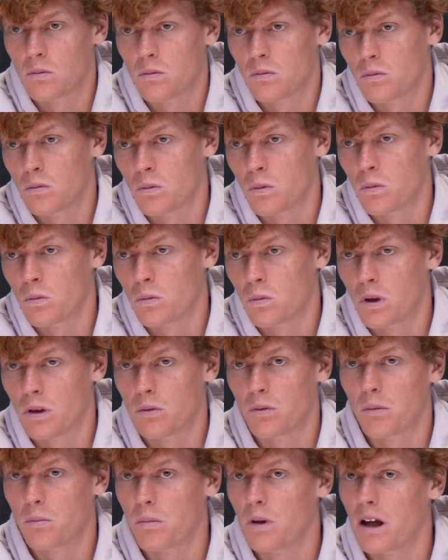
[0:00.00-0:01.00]

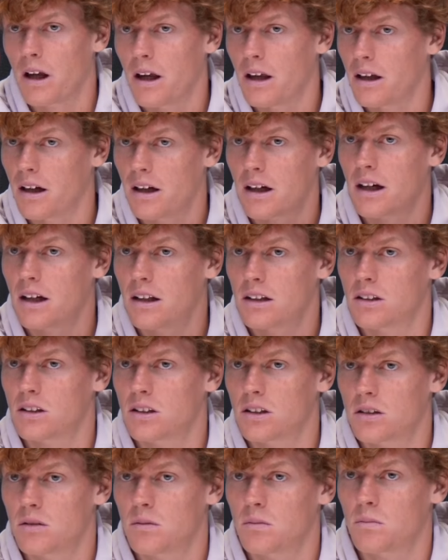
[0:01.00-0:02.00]
When we play
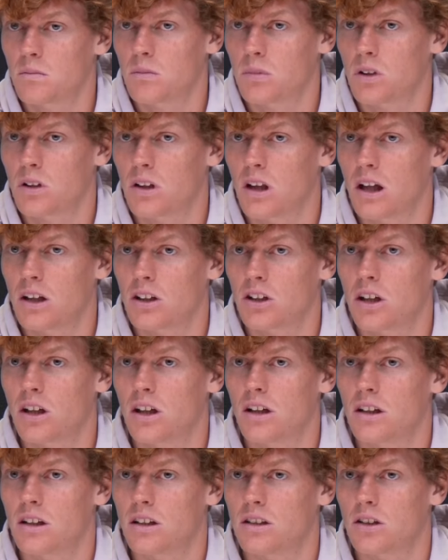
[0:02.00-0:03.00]
against,
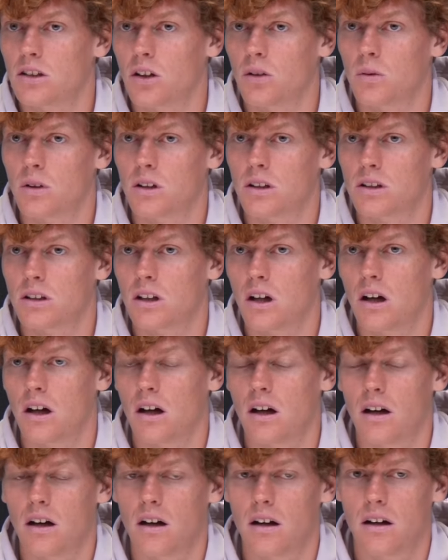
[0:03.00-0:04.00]
potentially, it's always
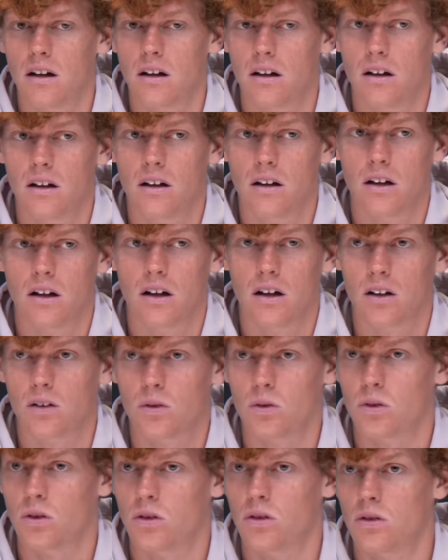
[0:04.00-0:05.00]
a
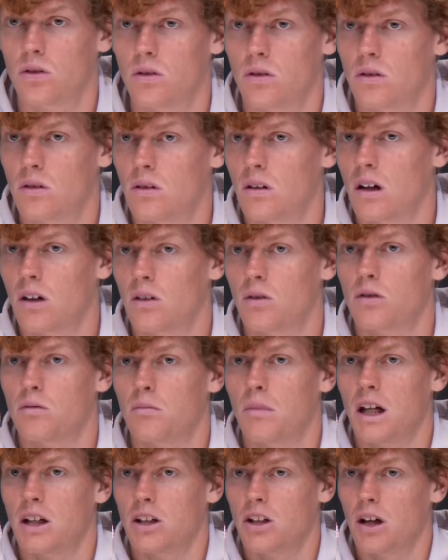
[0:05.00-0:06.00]
good
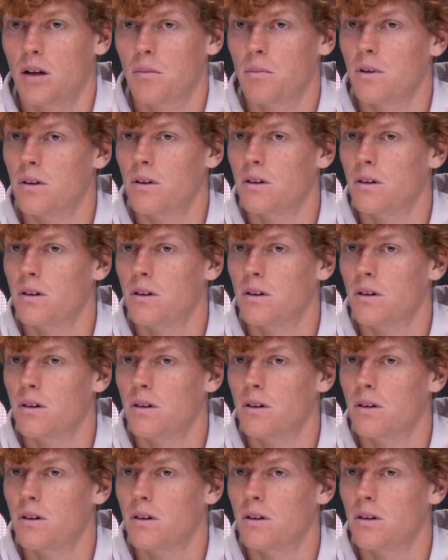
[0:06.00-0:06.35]
matchup.